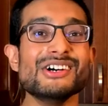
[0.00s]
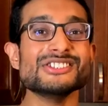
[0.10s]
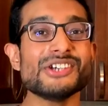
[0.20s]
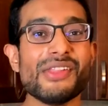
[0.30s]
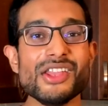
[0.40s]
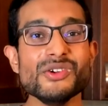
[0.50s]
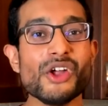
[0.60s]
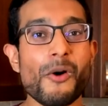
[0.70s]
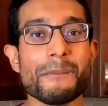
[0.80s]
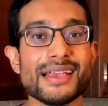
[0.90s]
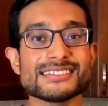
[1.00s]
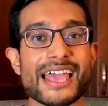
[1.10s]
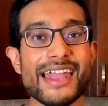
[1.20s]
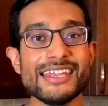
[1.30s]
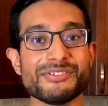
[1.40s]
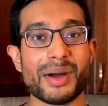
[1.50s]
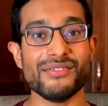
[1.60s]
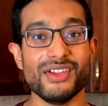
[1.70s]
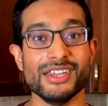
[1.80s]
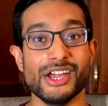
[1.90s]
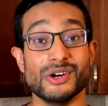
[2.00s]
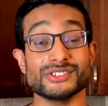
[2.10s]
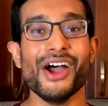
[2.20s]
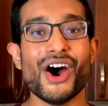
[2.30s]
so that you don't miss any of my videos.